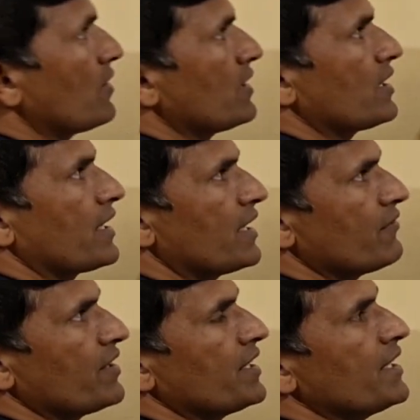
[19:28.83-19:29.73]
For that
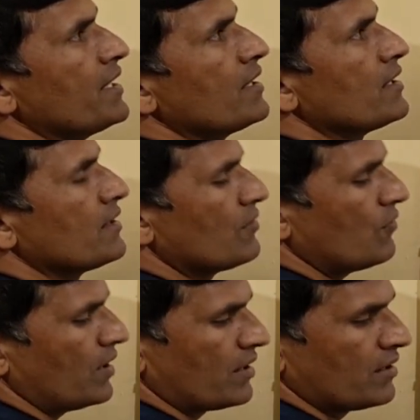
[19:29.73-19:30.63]
again we need
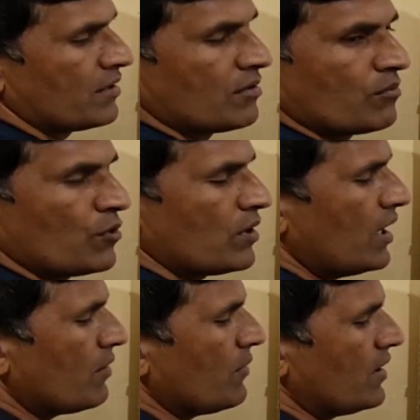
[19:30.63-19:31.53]
what?
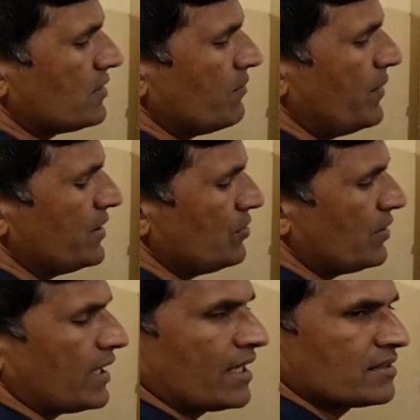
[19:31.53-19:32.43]
Molar mass of
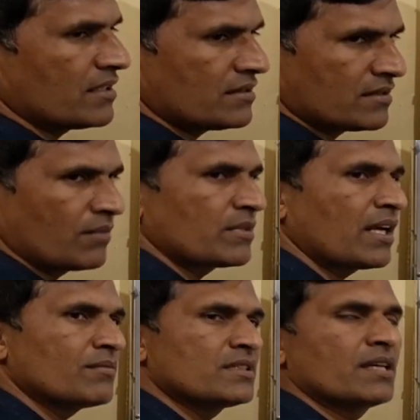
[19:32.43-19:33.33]
benzoic acid.
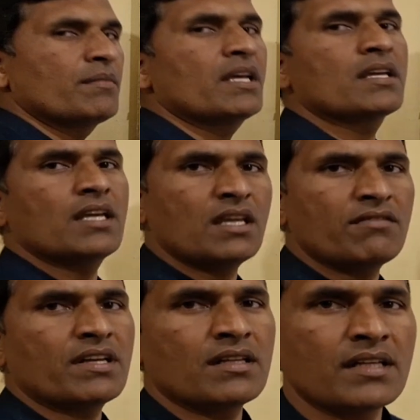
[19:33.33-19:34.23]
Sometimes they may
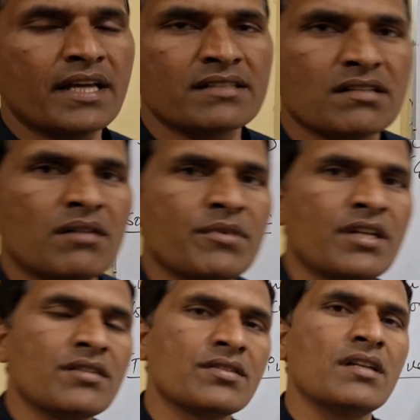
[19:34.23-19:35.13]
give in the
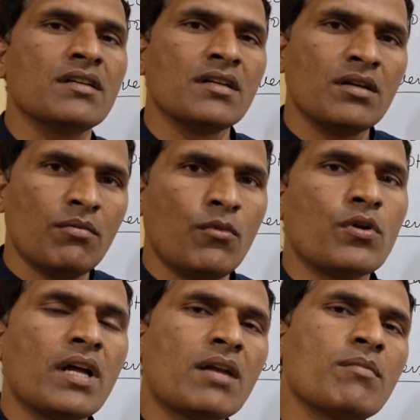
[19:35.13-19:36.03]
examination
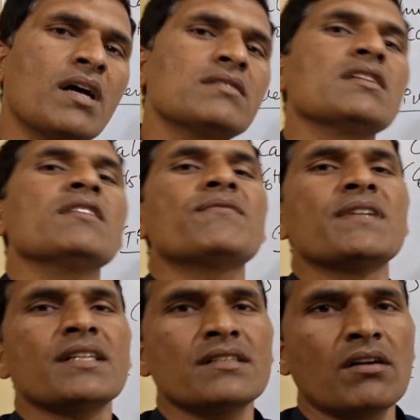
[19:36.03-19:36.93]
molar mass. If
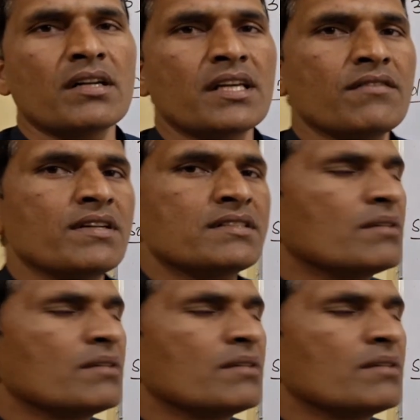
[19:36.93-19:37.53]
it is not given,